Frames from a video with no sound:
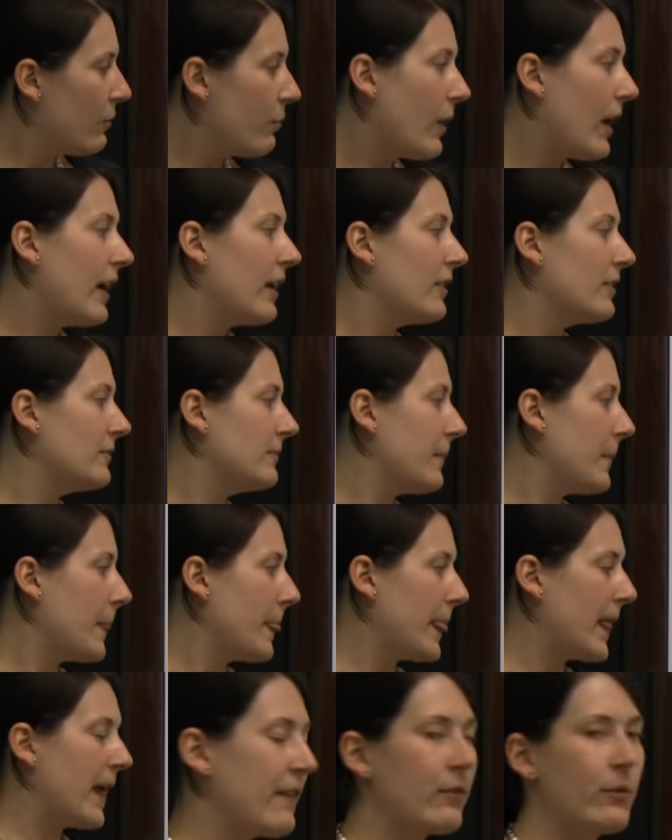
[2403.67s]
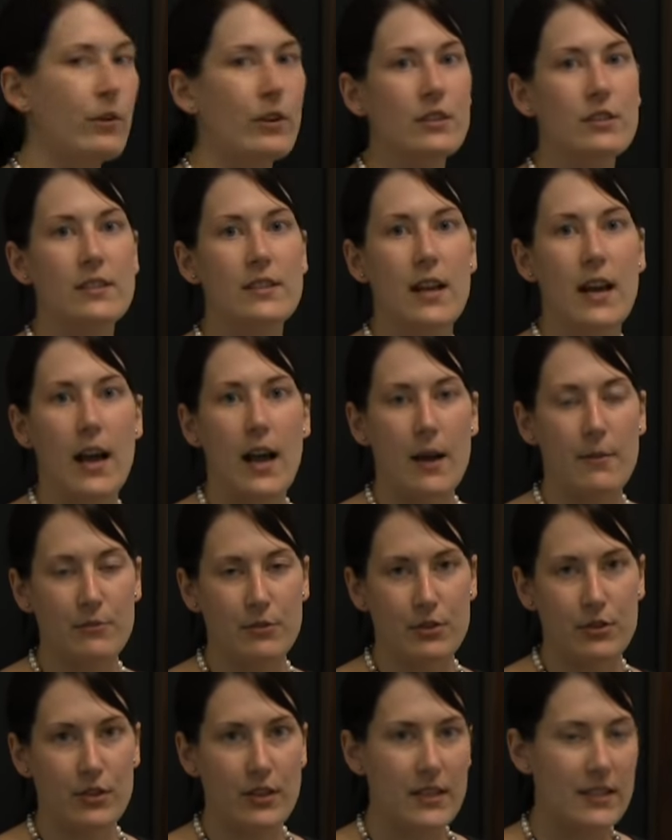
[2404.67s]
While, of course,
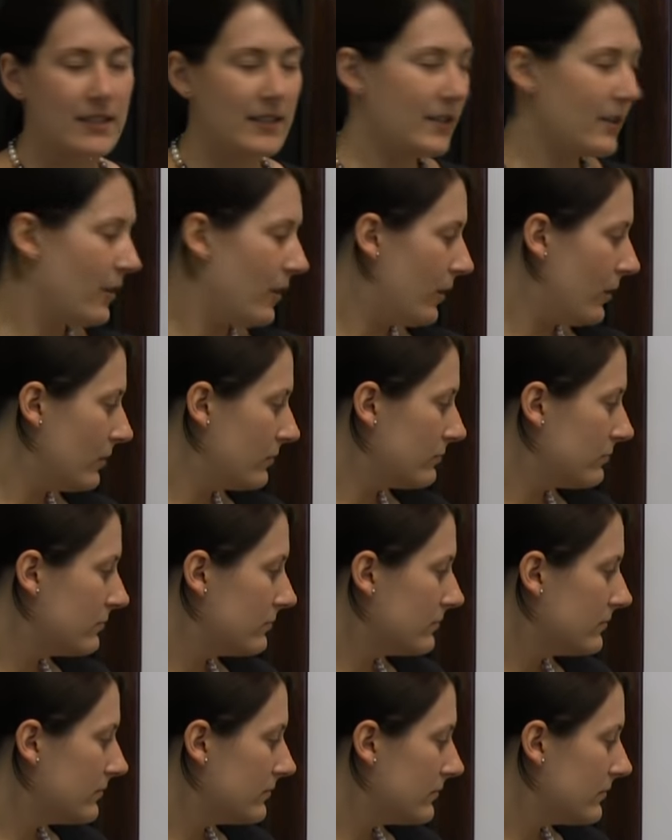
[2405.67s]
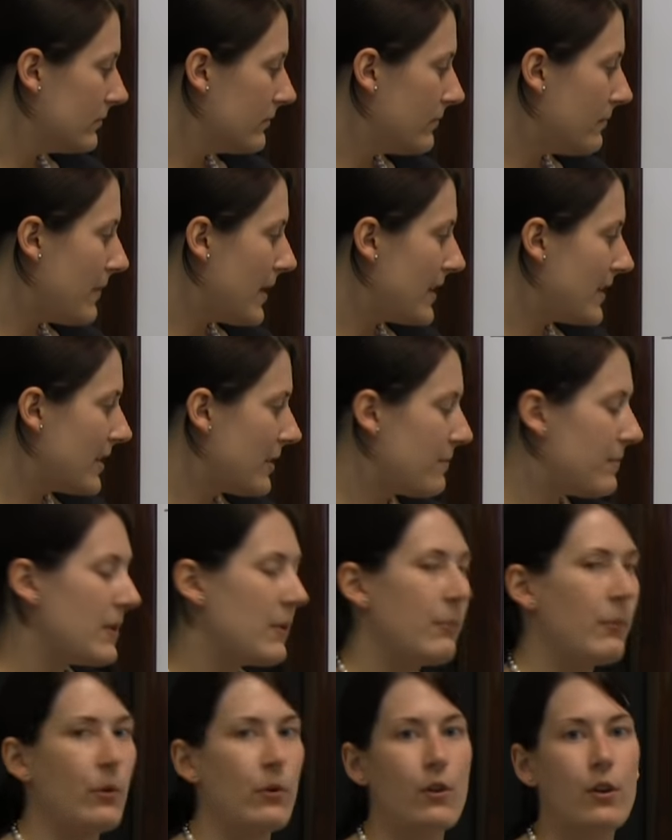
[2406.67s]
I'm sure he still meant that
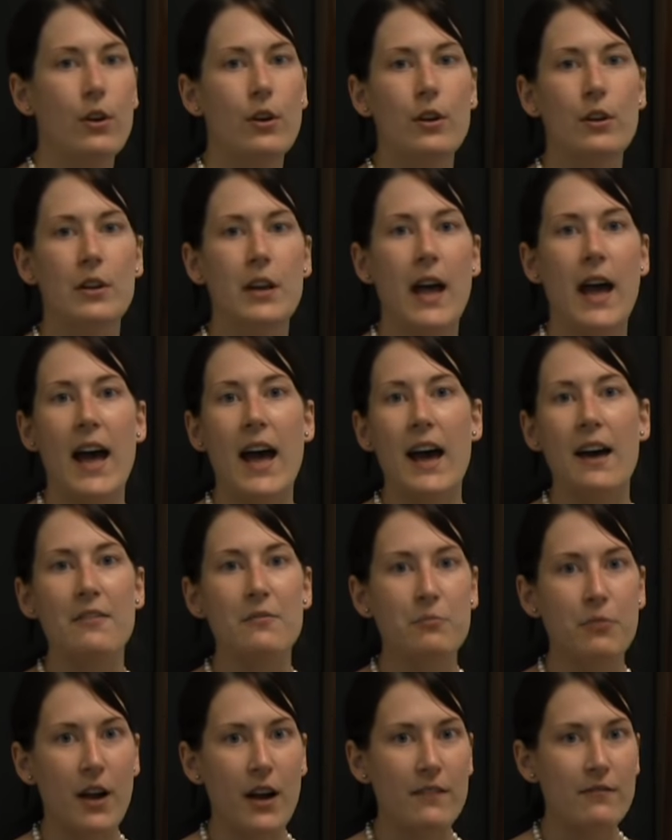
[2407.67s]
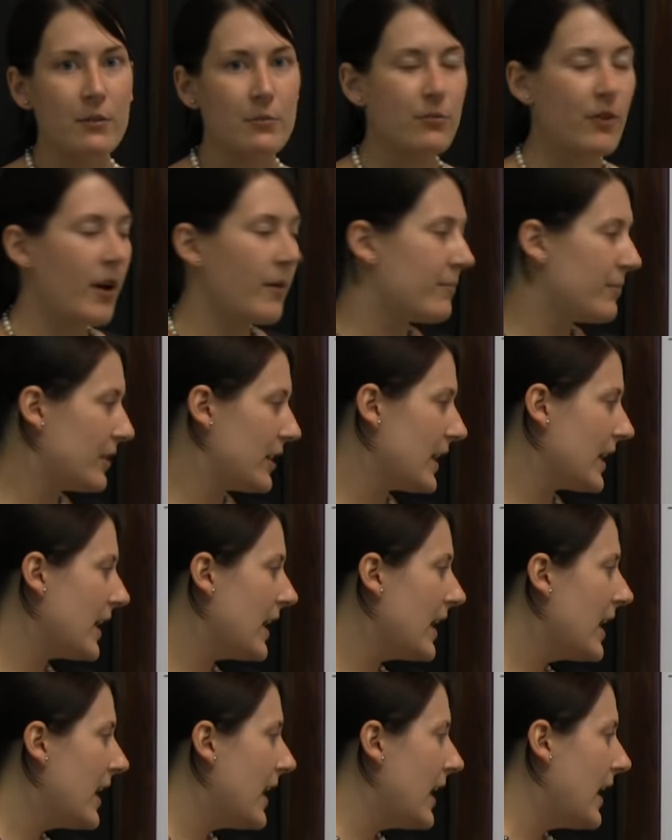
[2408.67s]
people could have private
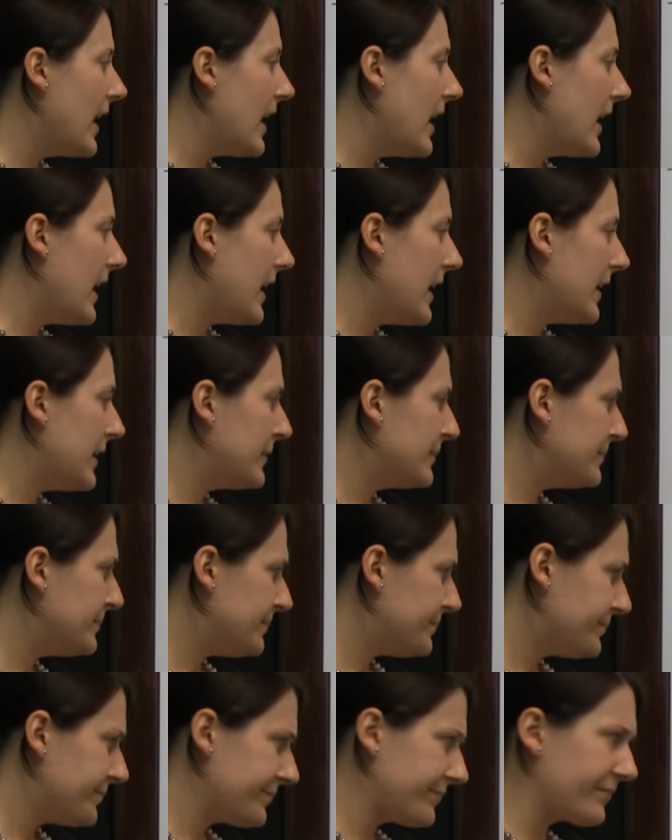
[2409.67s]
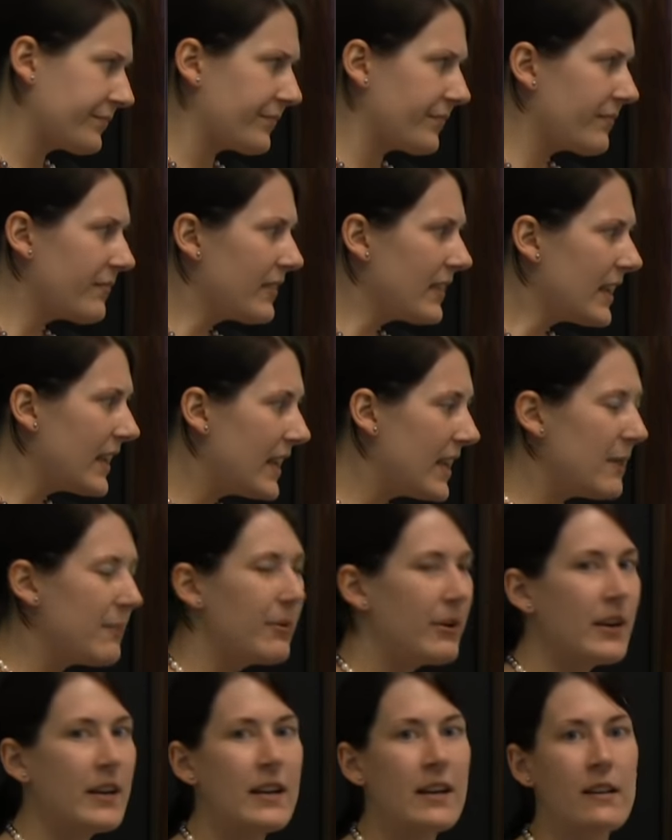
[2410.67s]
property, um, he
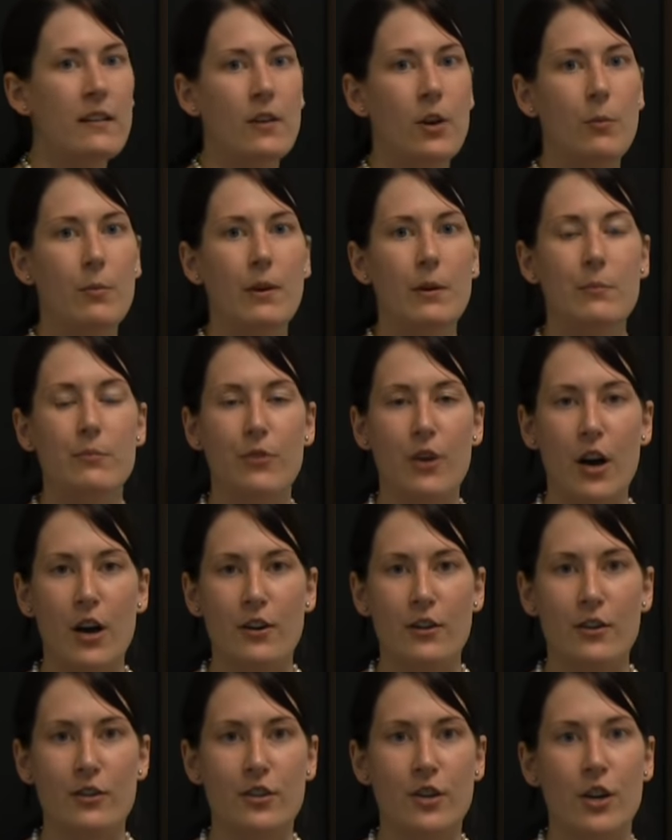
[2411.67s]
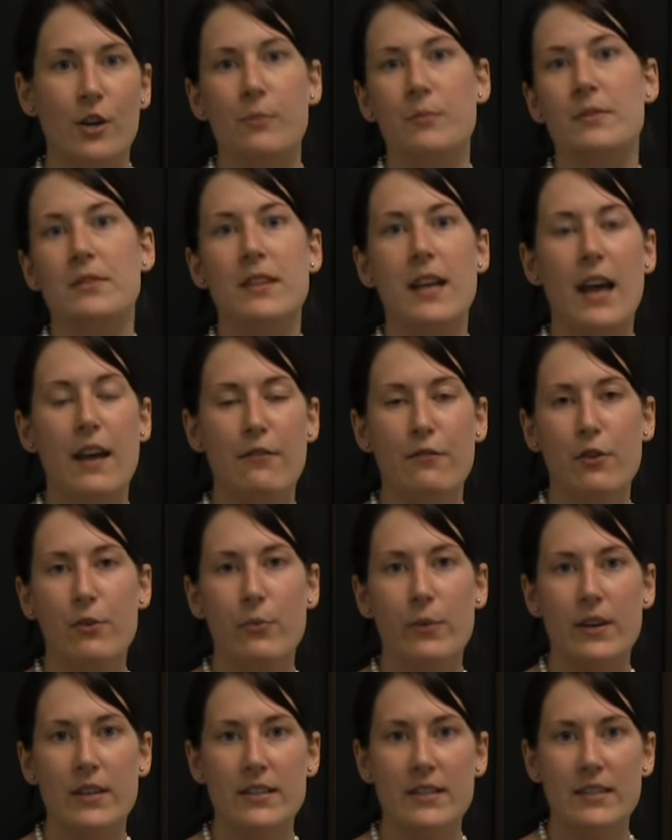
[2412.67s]
put it in a little bit broader terms.
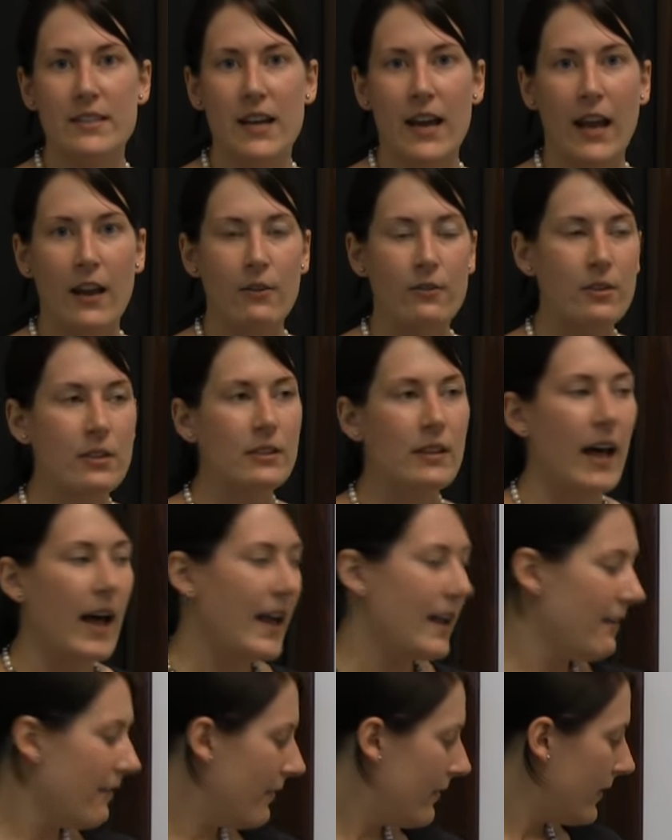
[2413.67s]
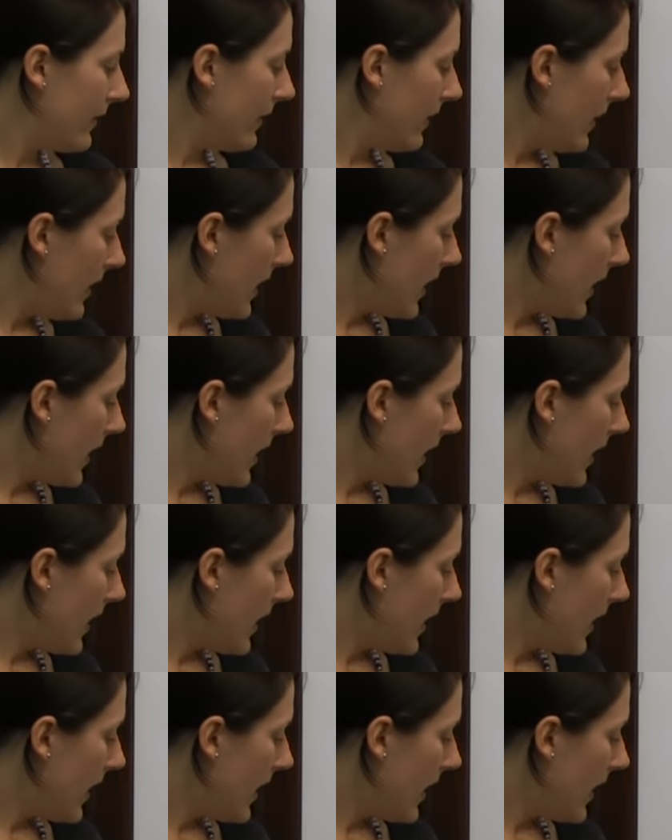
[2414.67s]
Everyone is entitled to life,